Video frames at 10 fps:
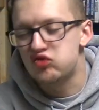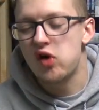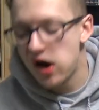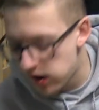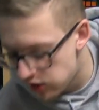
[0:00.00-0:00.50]

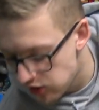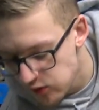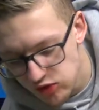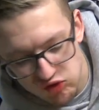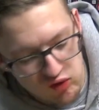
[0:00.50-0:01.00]

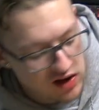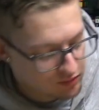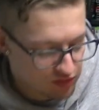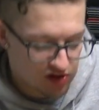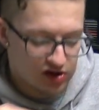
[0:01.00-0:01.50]
tried. We
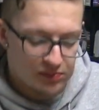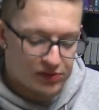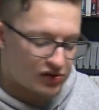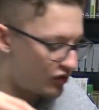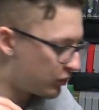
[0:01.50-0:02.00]
dropped a
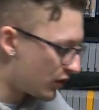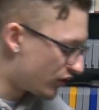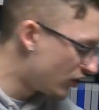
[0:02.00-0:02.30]
couple. Let's put